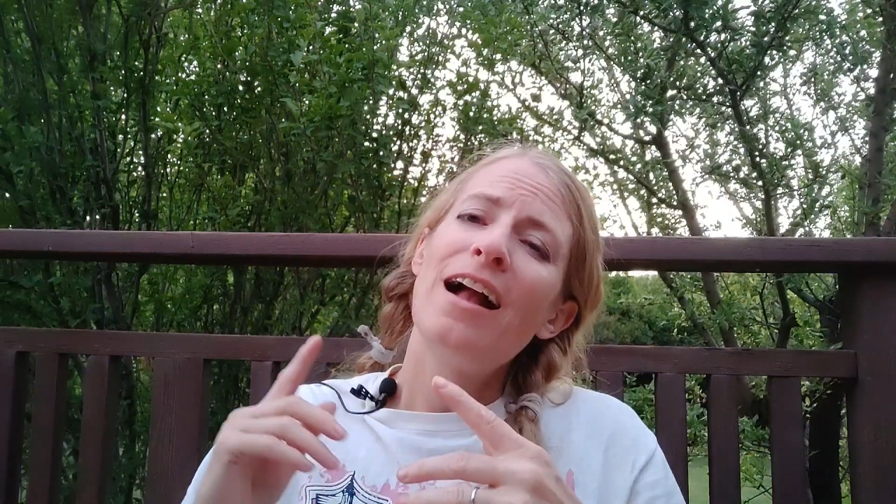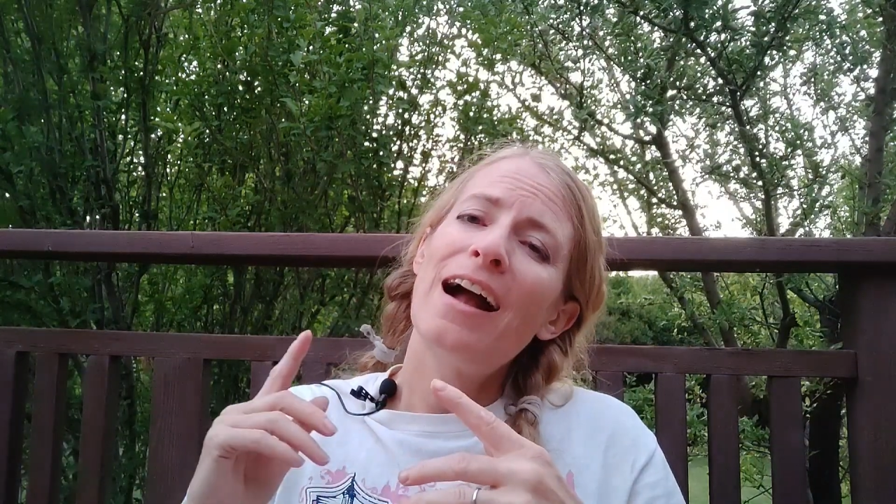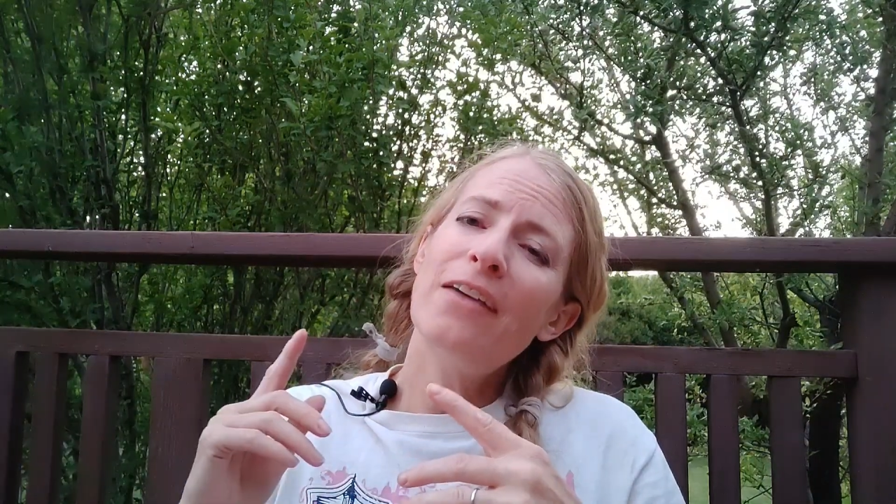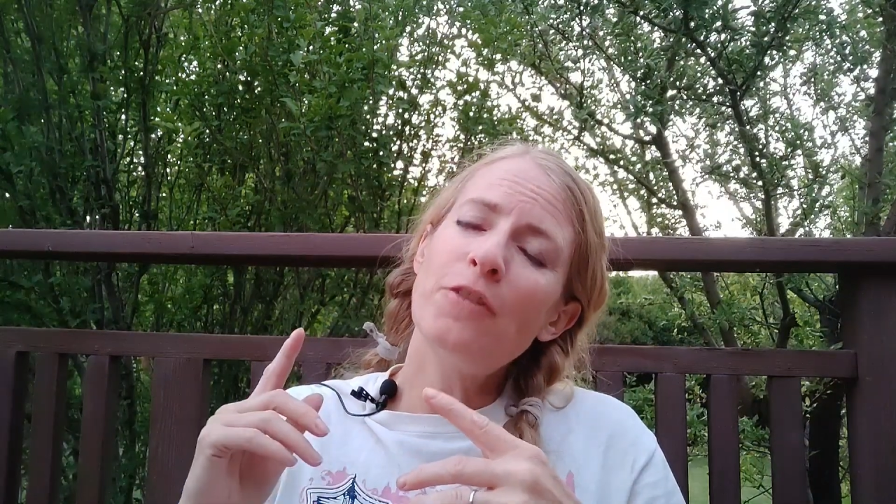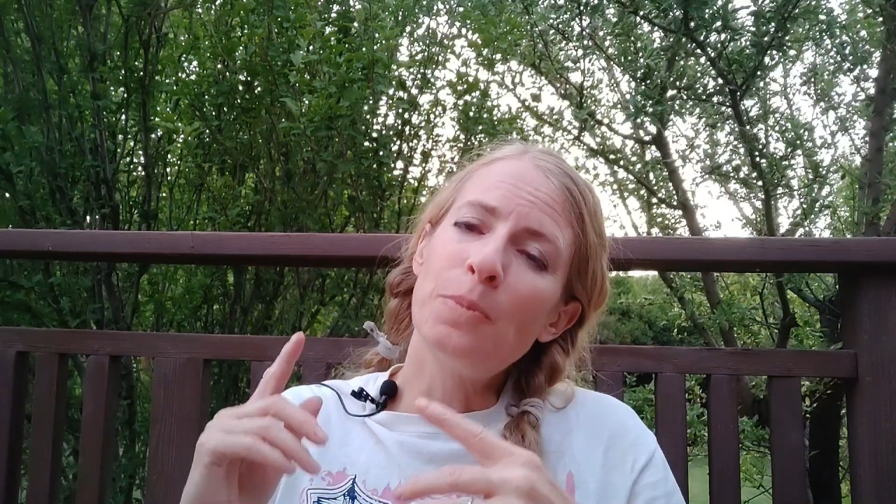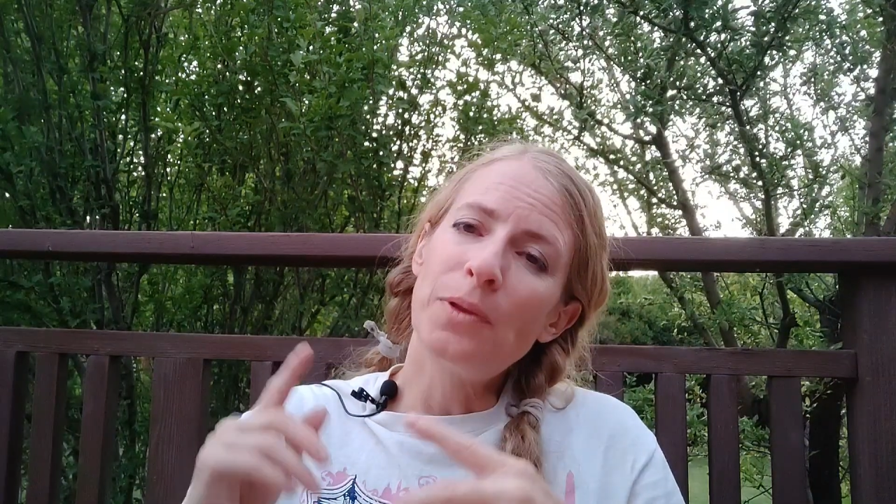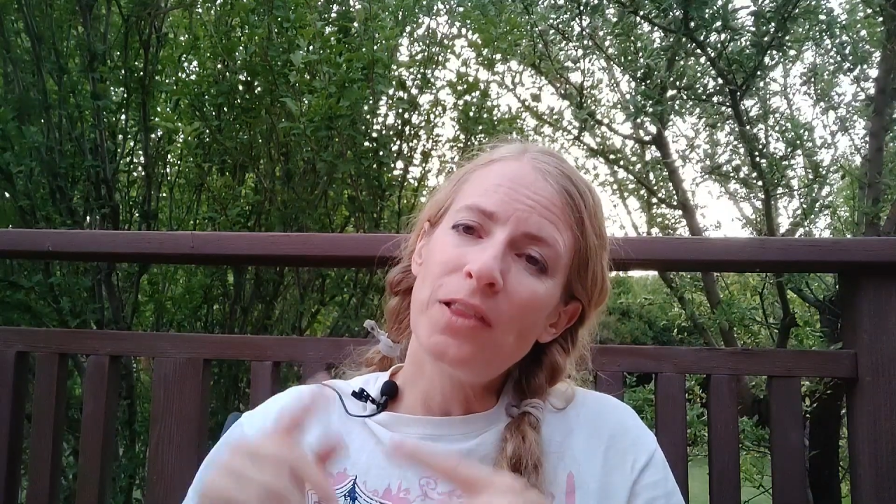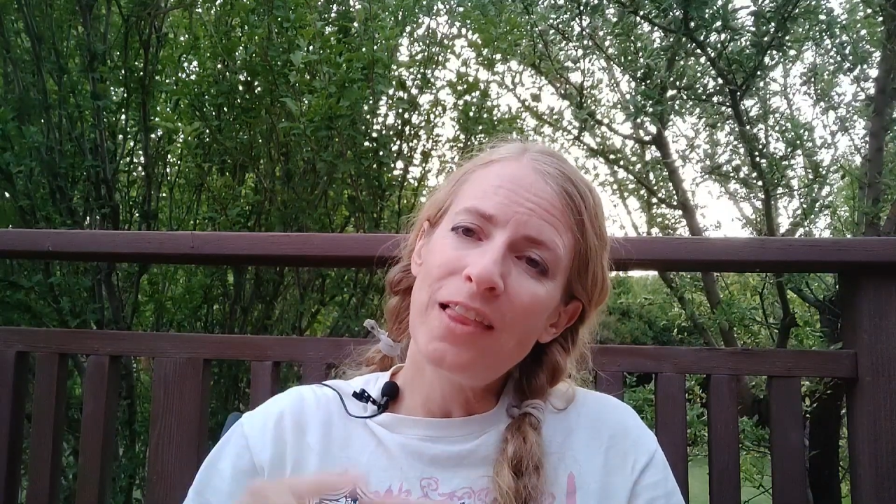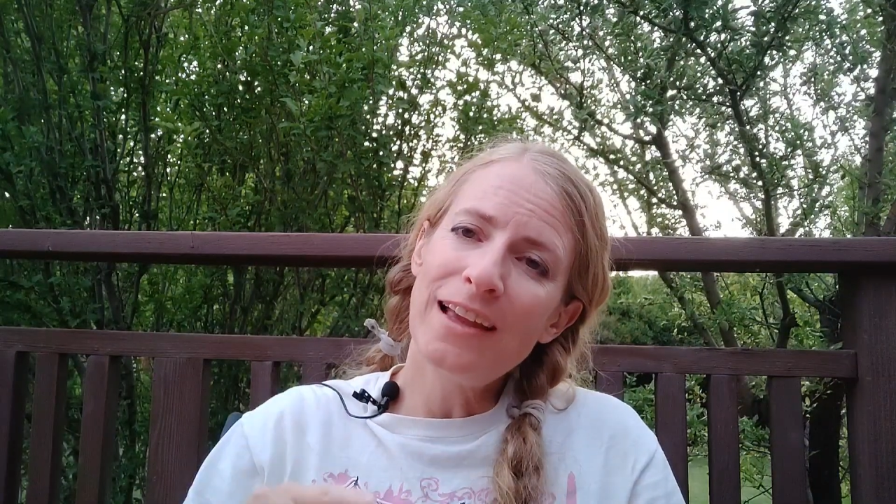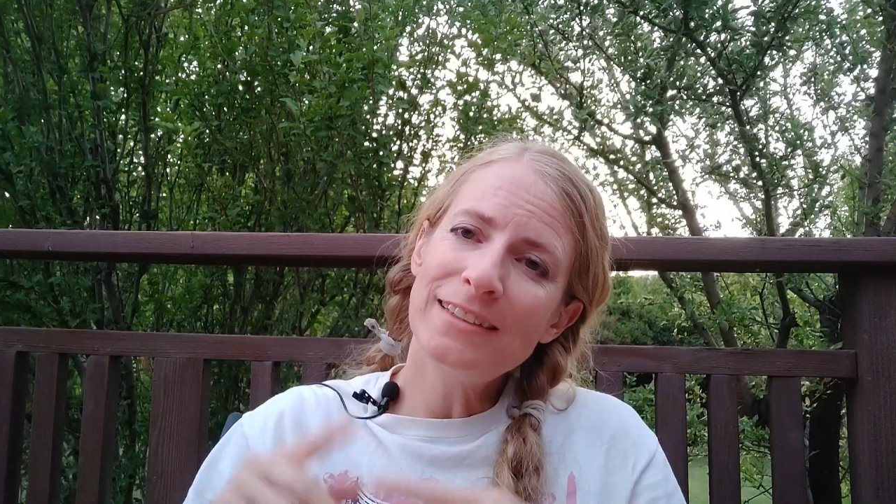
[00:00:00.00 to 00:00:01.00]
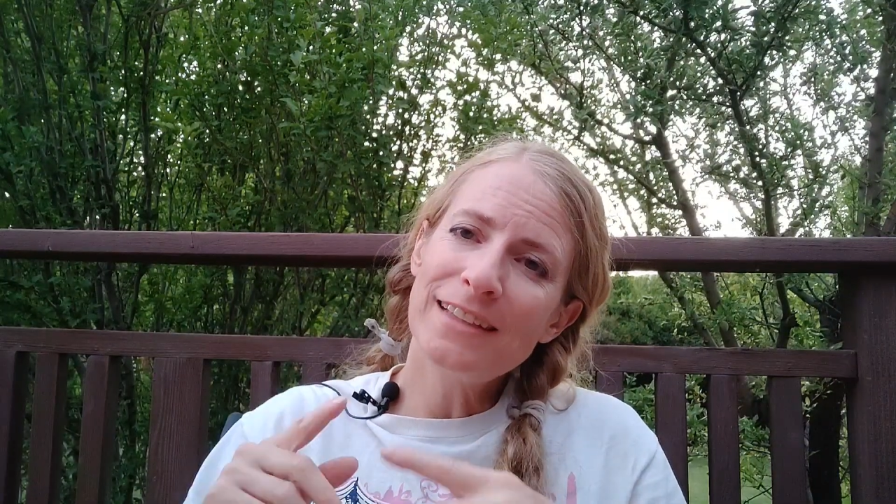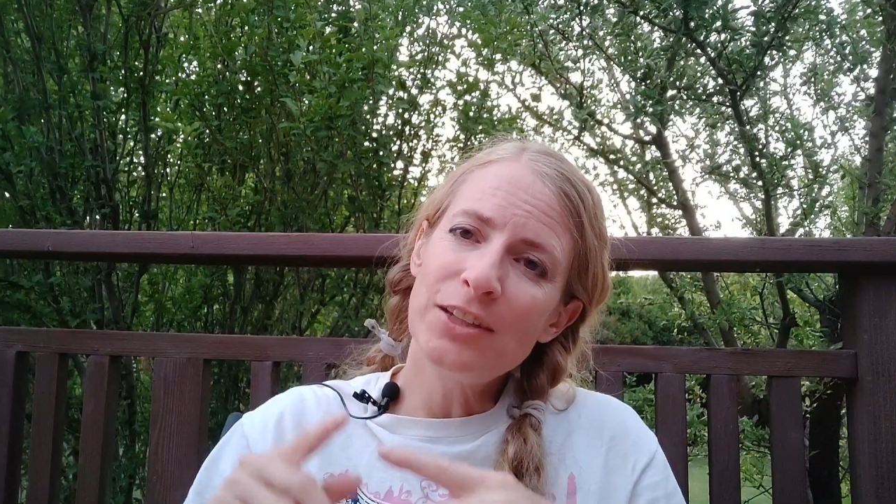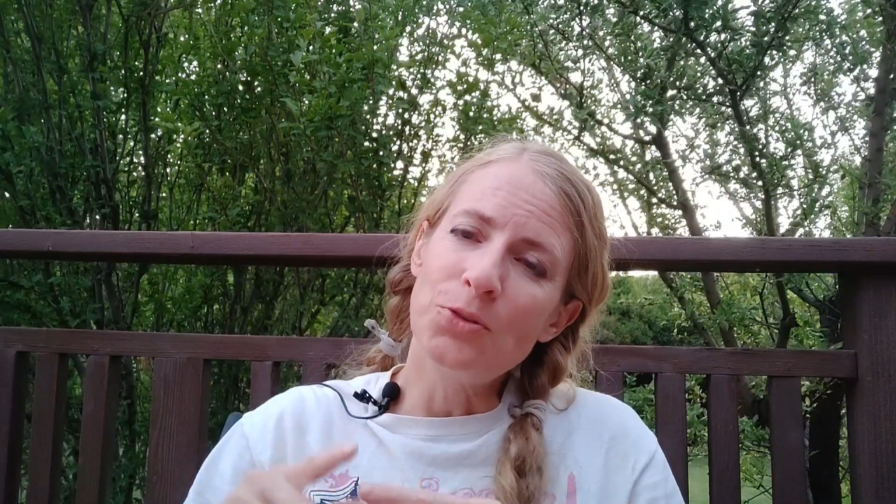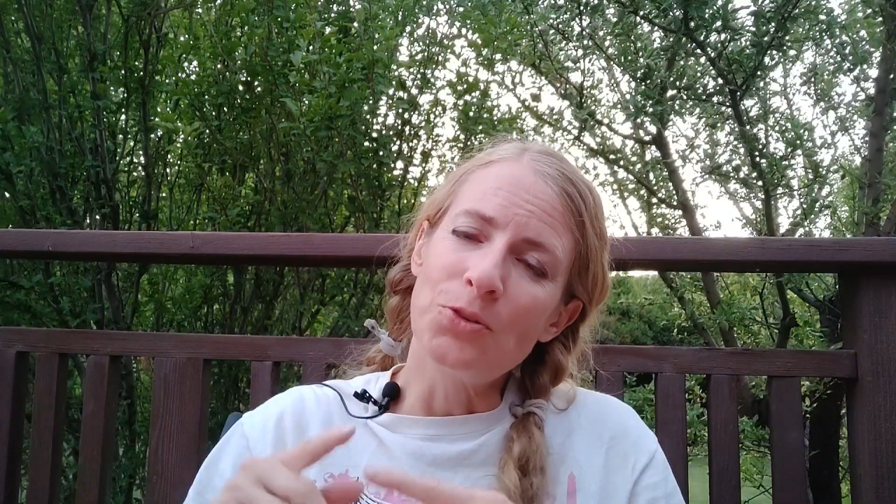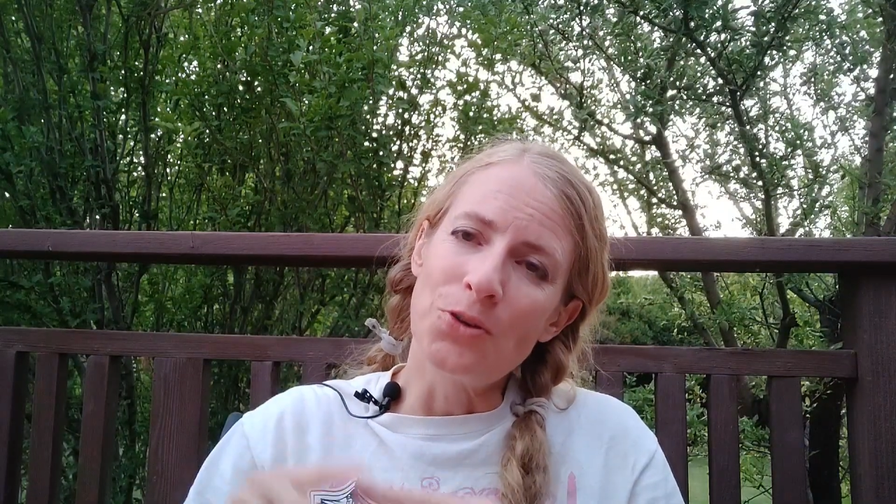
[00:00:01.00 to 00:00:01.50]
Have a place
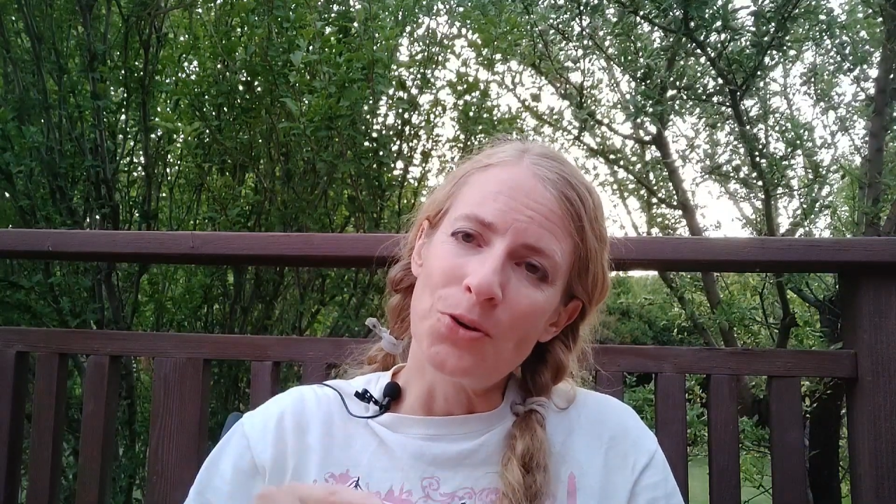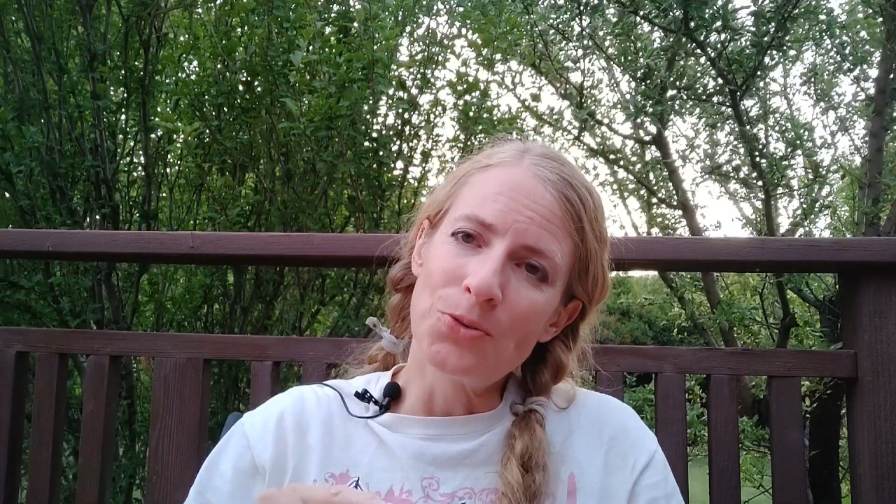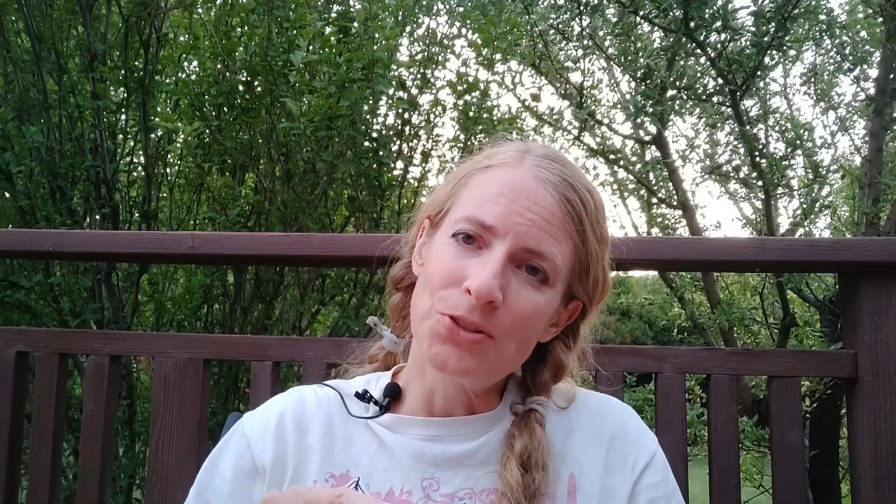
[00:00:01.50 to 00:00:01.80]
that you go